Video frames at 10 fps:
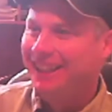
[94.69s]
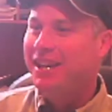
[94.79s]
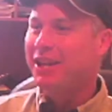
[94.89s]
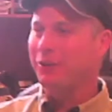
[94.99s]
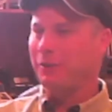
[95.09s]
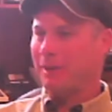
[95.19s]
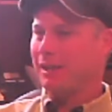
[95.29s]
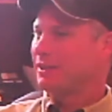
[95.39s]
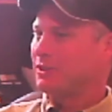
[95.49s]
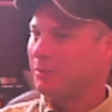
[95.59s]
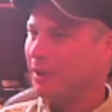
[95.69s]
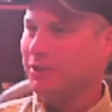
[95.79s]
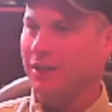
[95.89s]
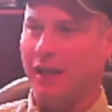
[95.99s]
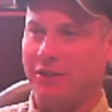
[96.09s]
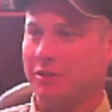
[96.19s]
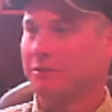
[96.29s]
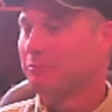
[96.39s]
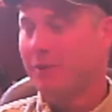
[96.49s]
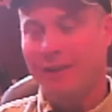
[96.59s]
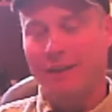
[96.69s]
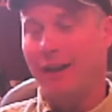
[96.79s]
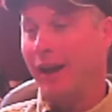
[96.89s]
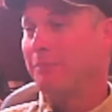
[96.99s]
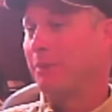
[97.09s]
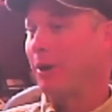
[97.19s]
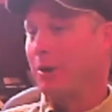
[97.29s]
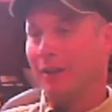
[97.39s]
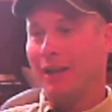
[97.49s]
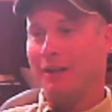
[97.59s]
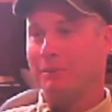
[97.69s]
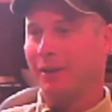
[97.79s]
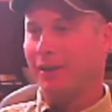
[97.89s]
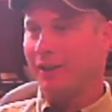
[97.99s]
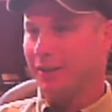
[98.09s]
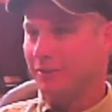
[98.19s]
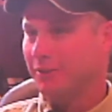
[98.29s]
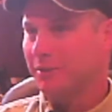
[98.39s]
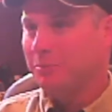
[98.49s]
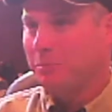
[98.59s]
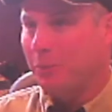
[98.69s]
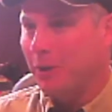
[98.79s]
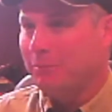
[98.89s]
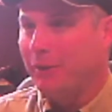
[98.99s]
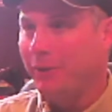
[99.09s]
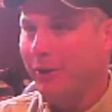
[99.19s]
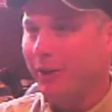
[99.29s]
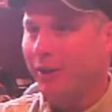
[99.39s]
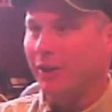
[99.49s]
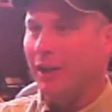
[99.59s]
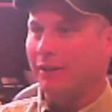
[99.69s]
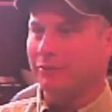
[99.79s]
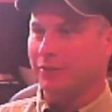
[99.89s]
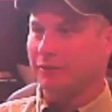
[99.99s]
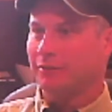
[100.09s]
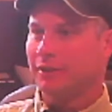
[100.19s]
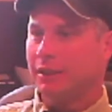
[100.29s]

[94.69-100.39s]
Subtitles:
In my situation, I borrowed a lot of money and just worked my rear end off, and